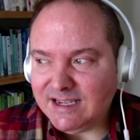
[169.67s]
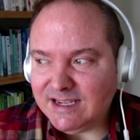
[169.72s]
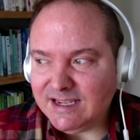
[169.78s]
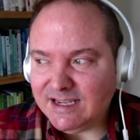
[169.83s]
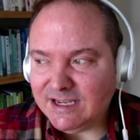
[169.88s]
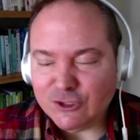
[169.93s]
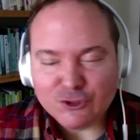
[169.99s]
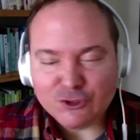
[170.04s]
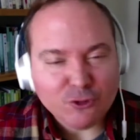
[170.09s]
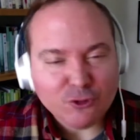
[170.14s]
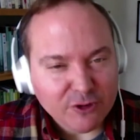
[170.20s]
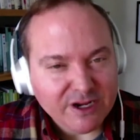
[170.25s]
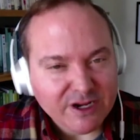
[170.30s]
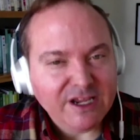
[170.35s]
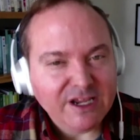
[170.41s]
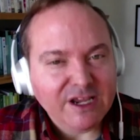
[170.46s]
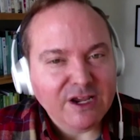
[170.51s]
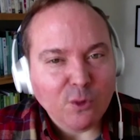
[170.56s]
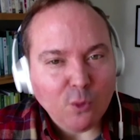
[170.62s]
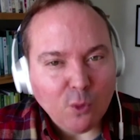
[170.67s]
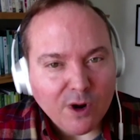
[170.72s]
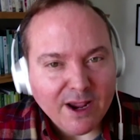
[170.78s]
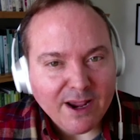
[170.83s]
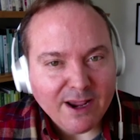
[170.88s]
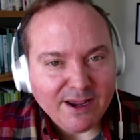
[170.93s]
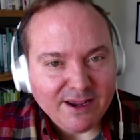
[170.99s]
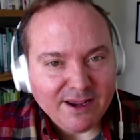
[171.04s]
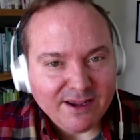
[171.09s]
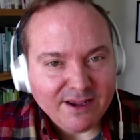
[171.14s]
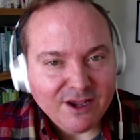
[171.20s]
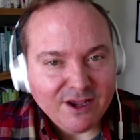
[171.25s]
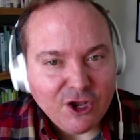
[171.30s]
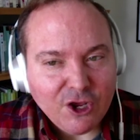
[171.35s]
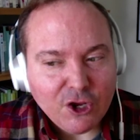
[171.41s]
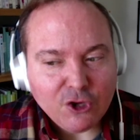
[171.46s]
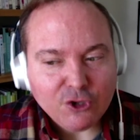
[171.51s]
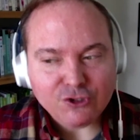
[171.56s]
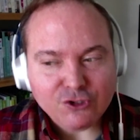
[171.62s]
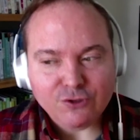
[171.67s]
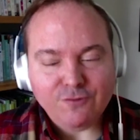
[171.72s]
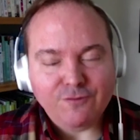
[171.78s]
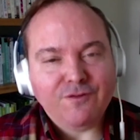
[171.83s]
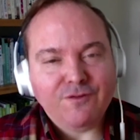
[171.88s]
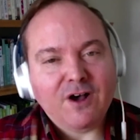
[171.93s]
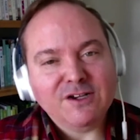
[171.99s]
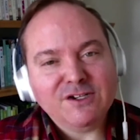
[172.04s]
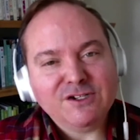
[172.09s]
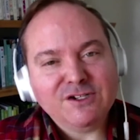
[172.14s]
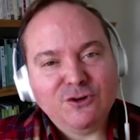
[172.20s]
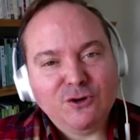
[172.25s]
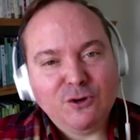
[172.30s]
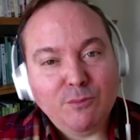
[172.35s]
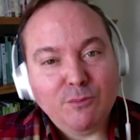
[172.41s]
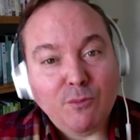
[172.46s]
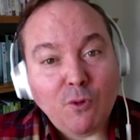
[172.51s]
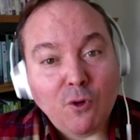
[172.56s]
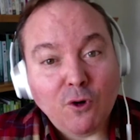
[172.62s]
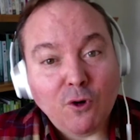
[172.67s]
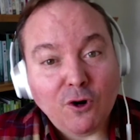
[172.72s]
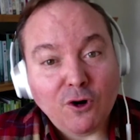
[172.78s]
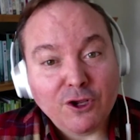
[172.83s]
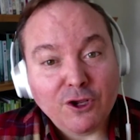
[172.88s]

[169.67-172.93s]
intriguing way to foster more